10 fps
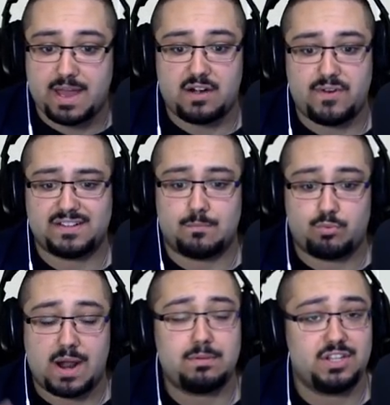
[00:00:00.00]
Matter of fact, I'm
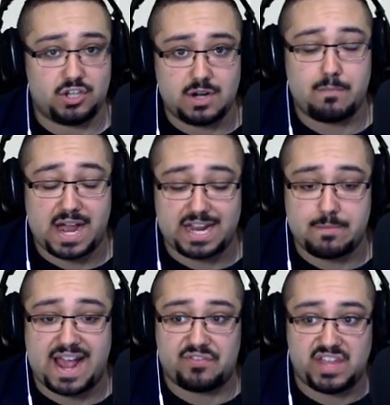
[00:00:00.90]
probably going to buy
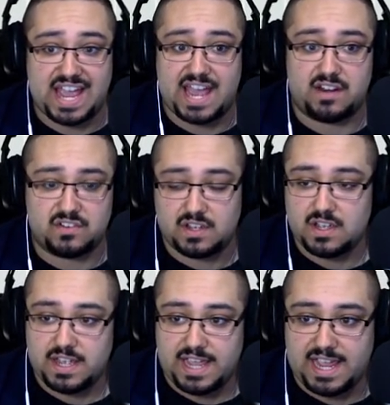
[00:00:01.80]
him at the end
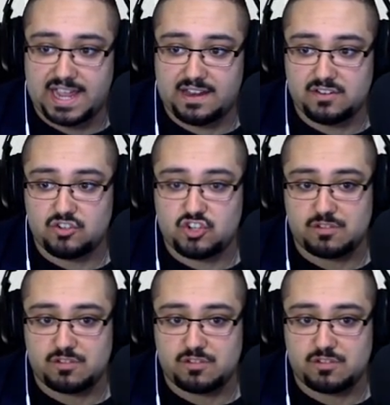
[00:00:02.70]
and